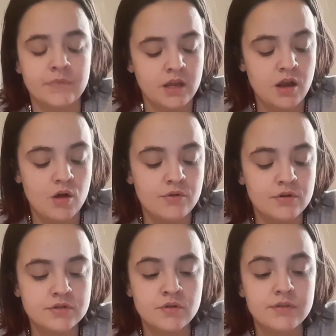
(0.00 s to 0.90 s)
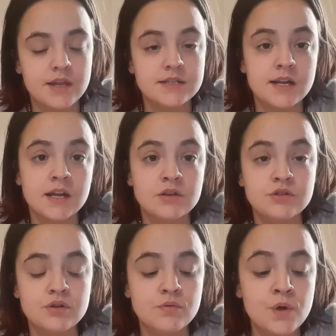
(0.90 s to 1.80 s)
There are certain things that I can
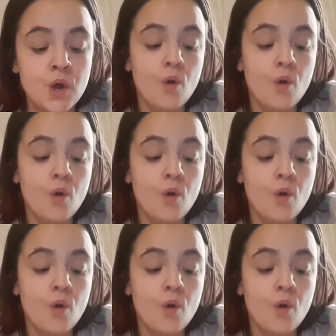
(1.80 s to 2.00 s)
do.